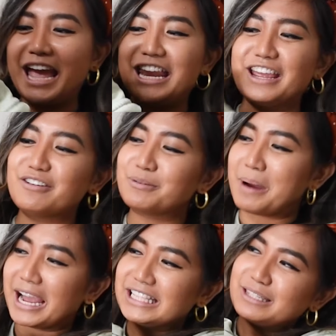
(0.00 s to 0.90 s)
and it
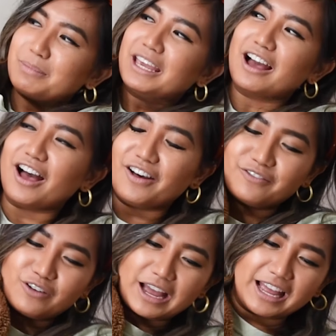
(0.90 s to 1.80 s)
reminds me of
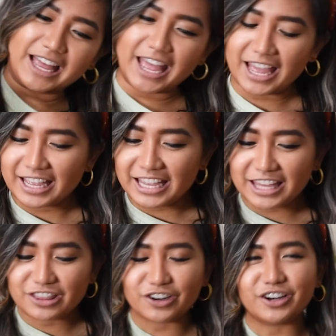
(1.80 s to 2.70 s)

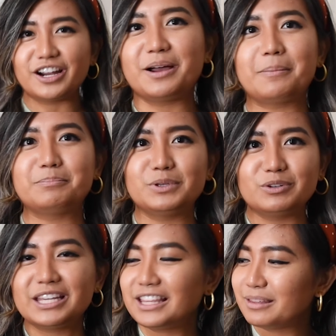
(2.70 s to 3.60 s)
either
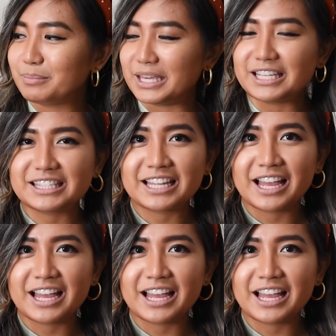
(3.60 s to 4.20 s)
Beauty and the Beast,